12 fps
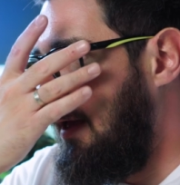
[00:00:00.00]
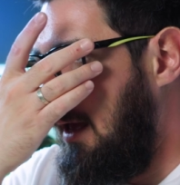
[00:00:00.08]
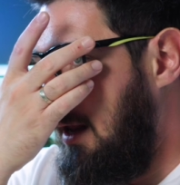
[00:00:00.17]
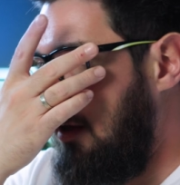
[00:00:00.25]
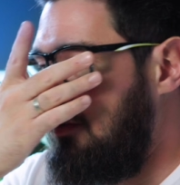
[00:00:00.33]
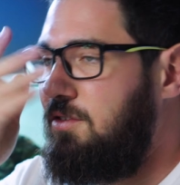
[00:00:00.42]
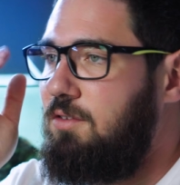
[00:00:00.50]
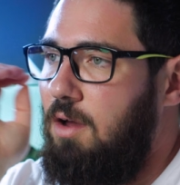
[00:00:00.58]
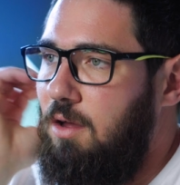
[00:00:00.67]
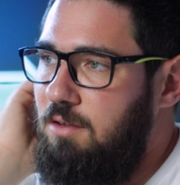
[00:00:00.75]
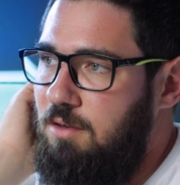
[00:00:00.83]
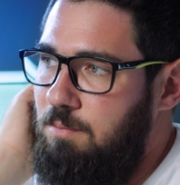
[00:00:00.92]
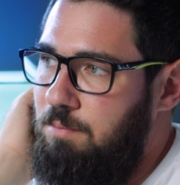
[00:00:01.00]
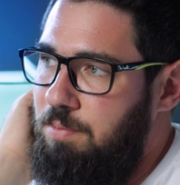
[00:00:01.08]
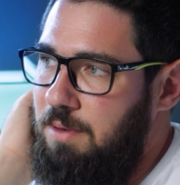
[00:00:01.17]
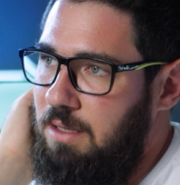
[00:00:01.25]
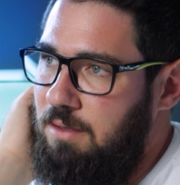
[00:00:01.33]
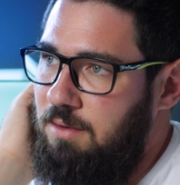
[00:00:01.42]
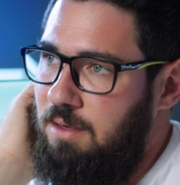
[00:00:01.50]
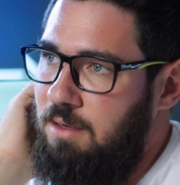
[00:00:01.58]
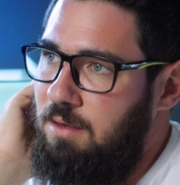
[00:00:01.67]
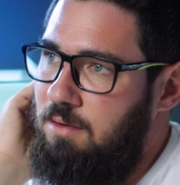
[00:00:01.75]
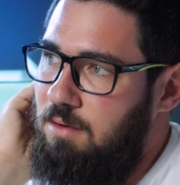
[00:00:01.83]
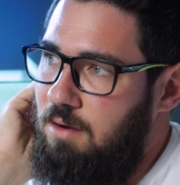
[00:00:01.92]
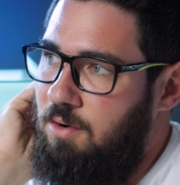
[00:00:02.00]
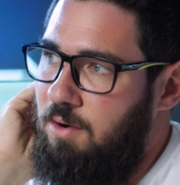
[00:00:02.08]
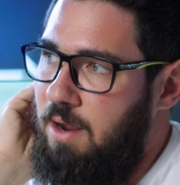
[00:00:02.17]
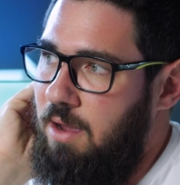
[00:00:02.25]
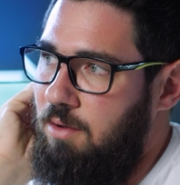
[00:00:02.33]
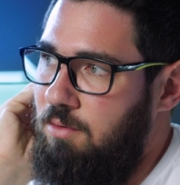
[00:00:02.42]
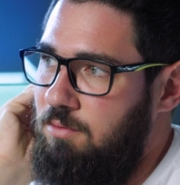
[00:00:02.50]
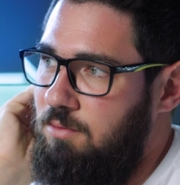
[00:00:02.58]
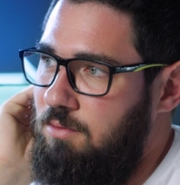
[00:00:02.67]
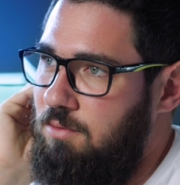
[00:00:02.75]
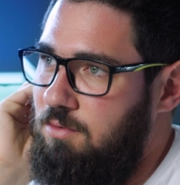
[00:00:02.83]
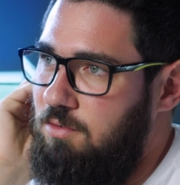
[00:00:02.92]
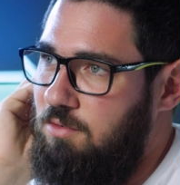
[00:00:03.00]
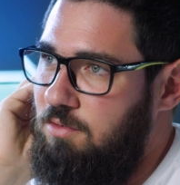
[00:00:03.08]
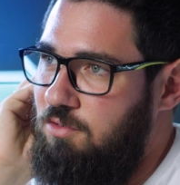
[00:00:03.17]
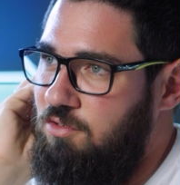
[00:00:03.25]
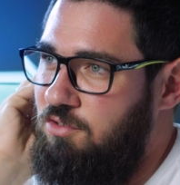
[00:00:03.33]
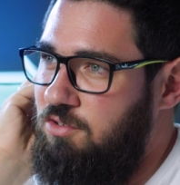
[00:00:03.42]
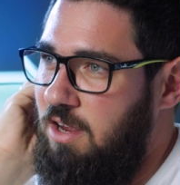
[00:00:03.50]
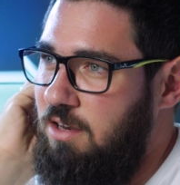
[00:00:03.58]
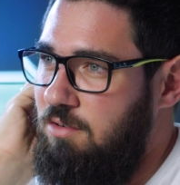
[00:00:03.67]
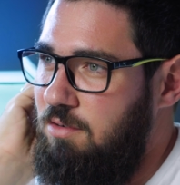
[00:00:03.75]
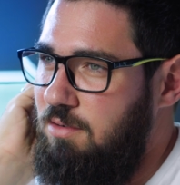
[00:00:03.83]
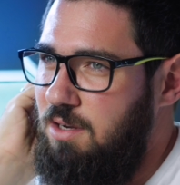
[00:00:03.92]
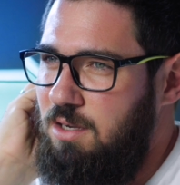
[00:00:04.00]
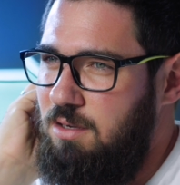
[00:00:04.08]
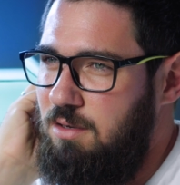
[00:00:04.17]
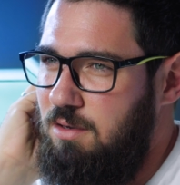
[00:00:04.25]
and I started building around January.